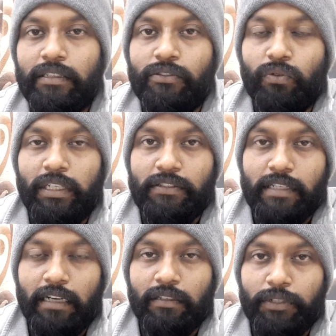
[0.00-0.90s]
So let's
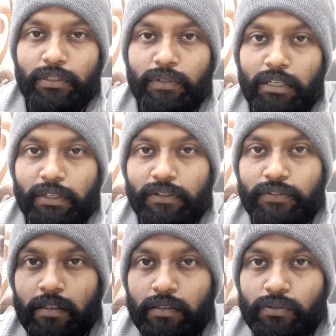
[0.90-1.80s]
start the video without any
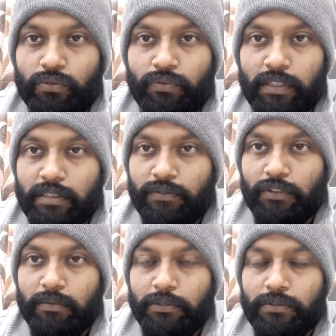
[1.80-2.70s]
further. So first and
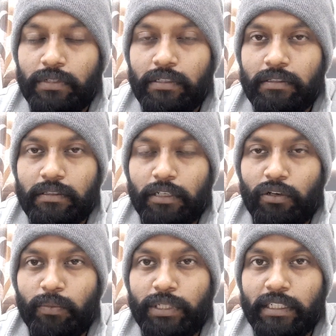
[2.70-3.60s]
foremost, the
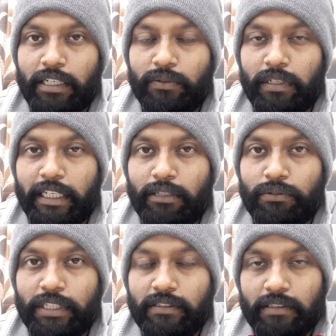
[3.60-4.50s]
component that you will need to
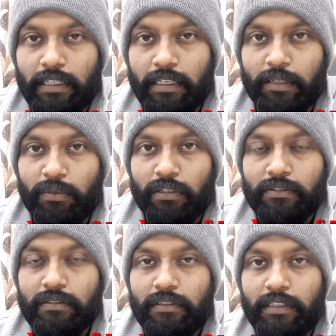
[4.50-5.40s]
change is the
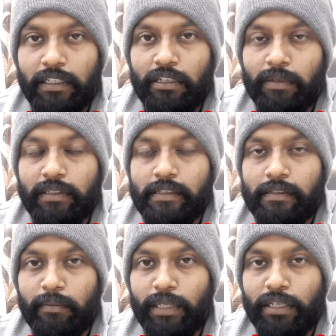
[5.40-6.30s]
gearbox. Gearbox
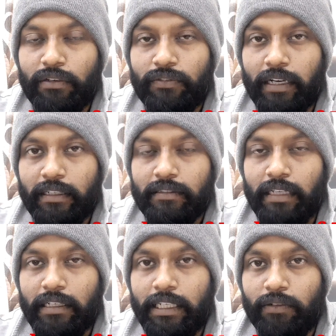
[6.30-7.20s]
assembly of
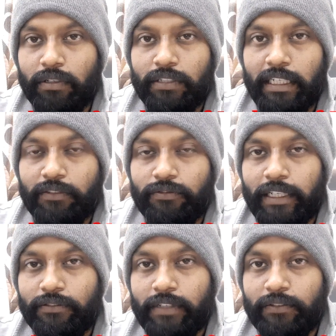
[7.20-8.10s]
Rx100 and
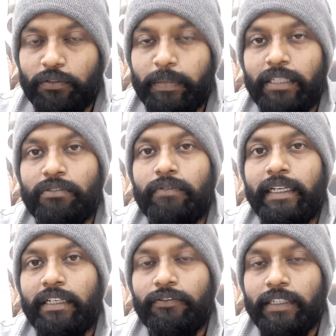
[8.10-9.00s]
135 5-speed is
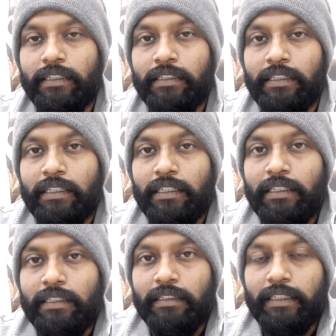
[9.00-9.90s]
quite different.
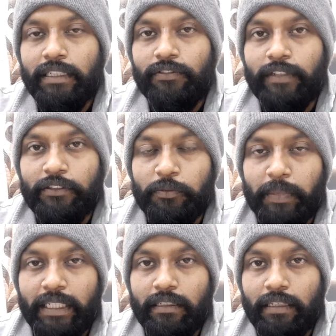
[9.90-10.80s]
They are
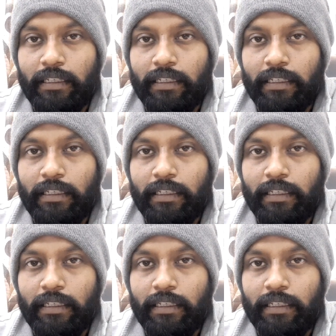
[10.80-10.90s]
5-speed